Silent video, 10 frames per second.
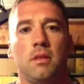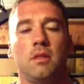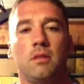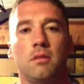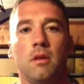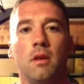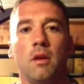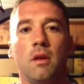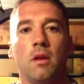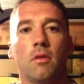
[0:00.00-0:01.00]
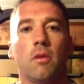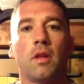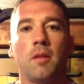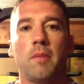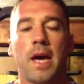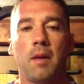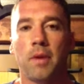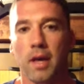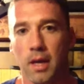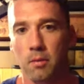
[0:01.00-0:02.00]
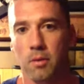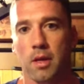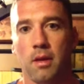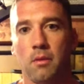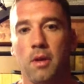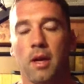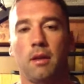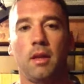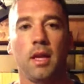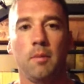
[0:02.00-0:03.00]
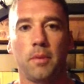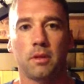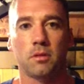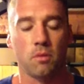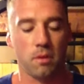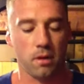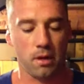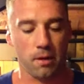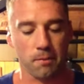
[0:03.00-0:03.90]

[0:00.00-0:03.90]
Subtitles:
Just really bad pain when I go down deep in a squat.